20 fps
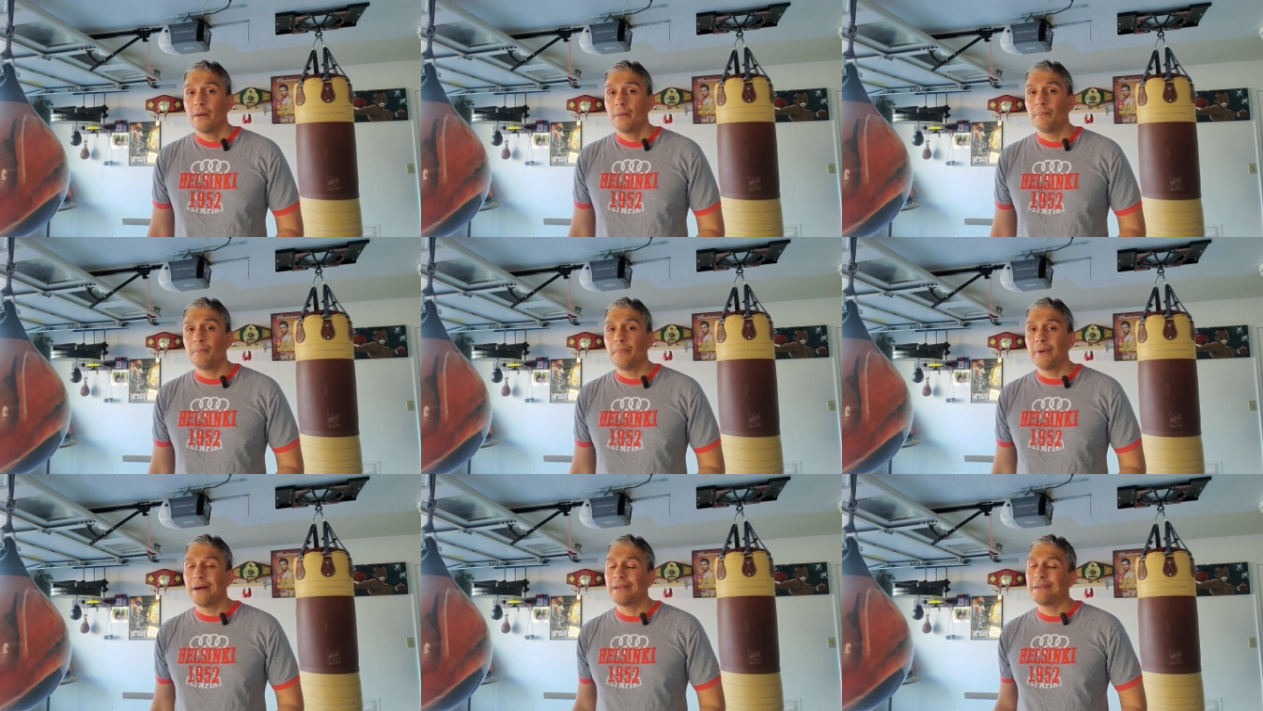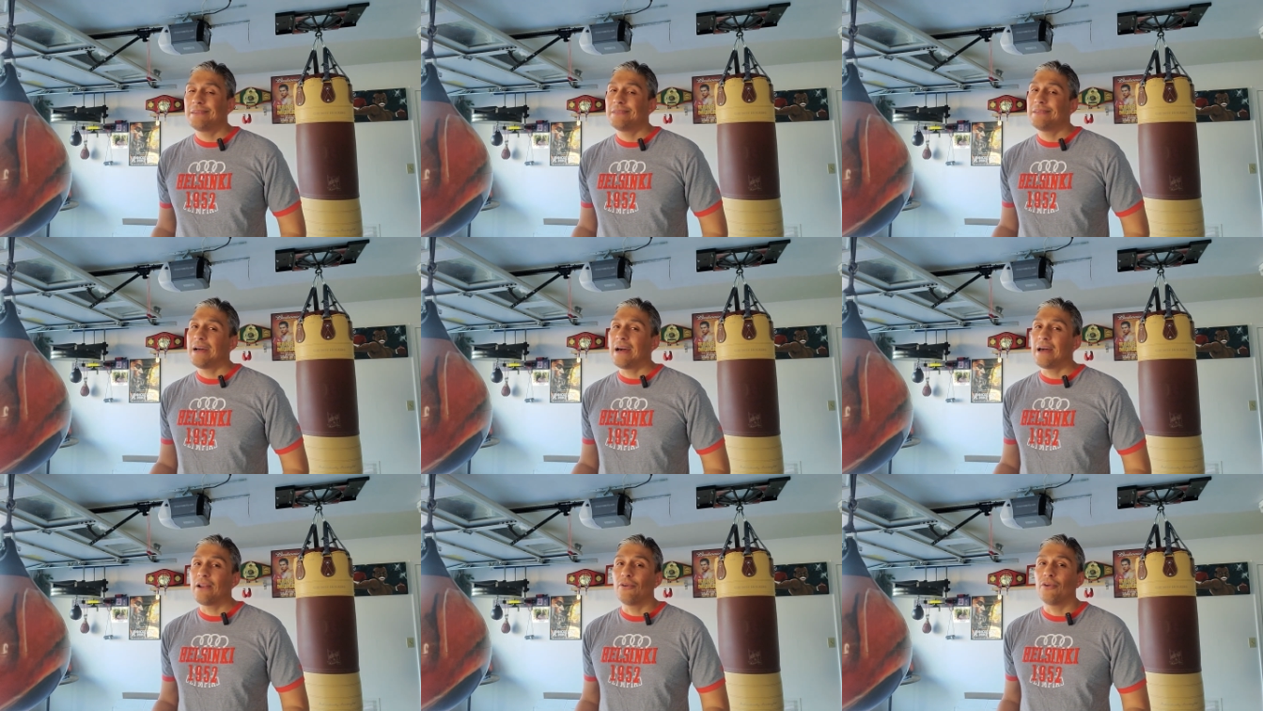but
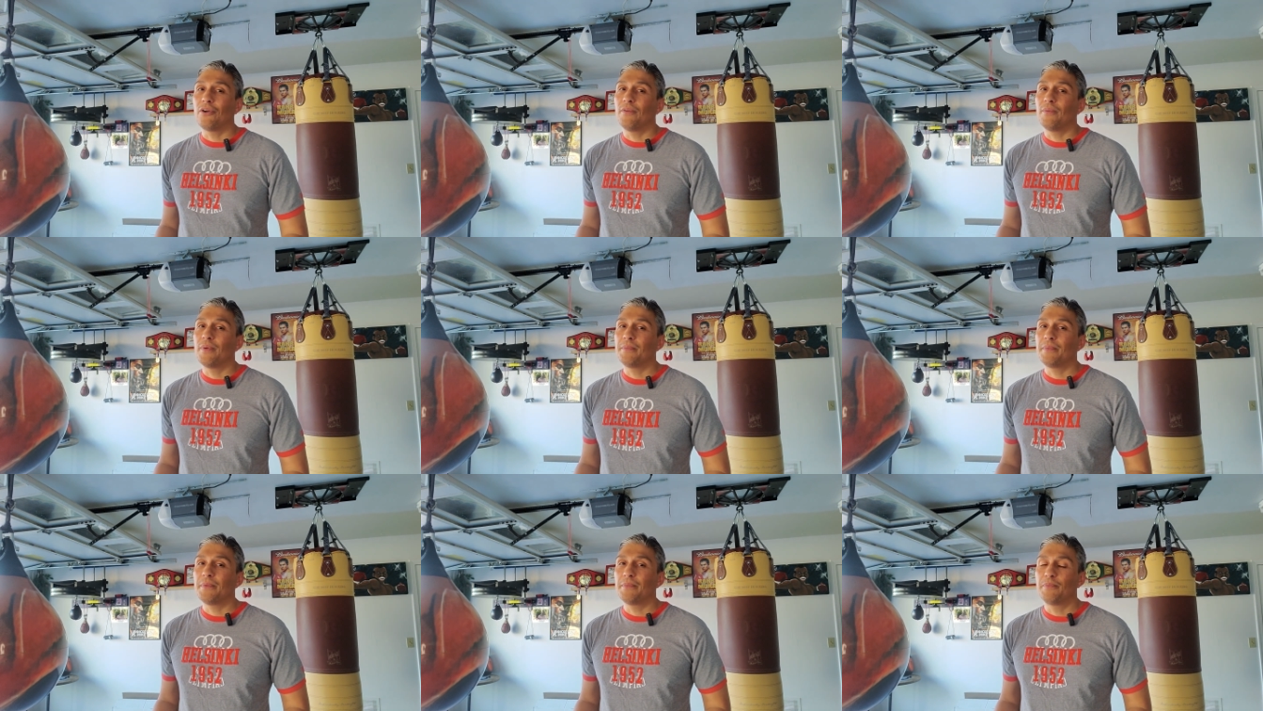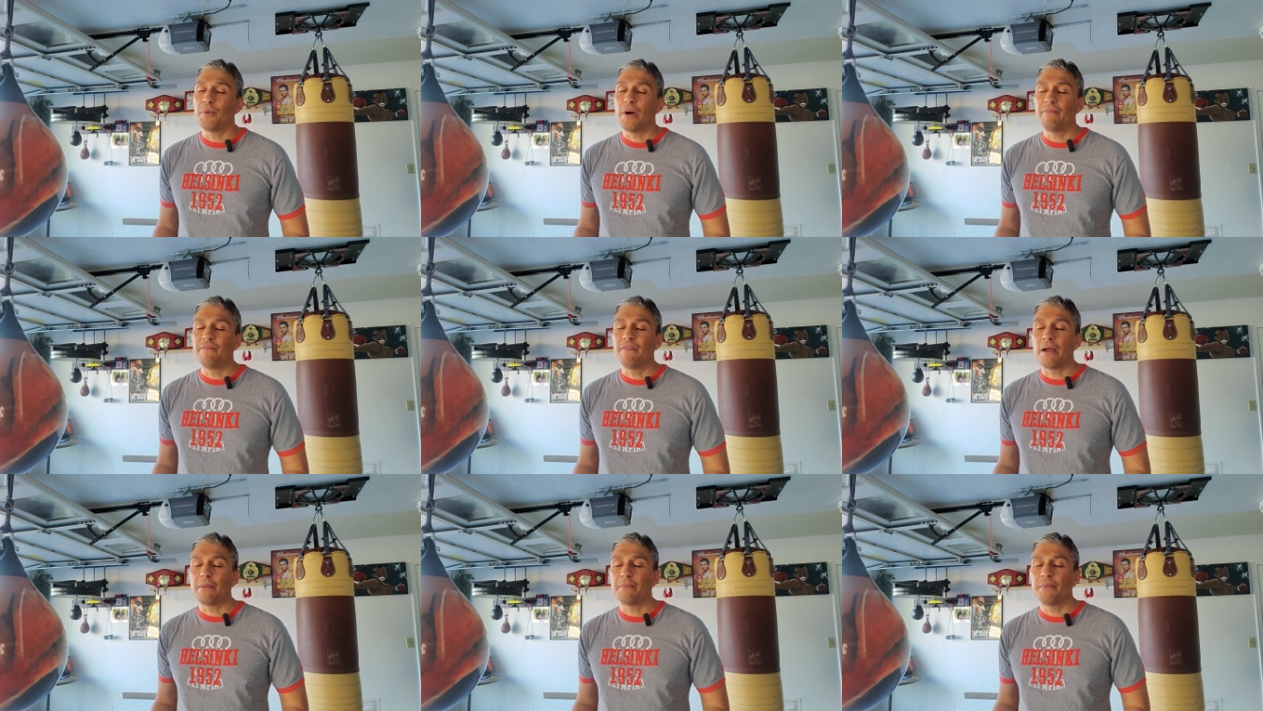I don't know, maybe
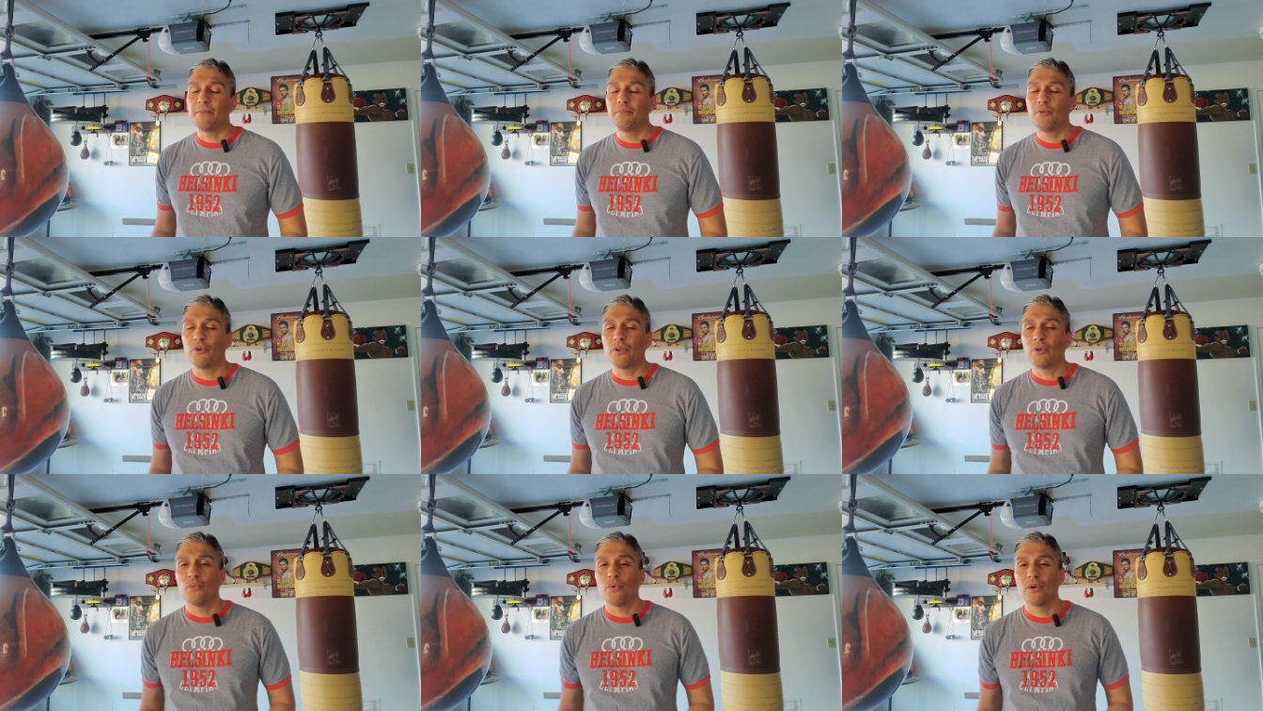if I'd be putting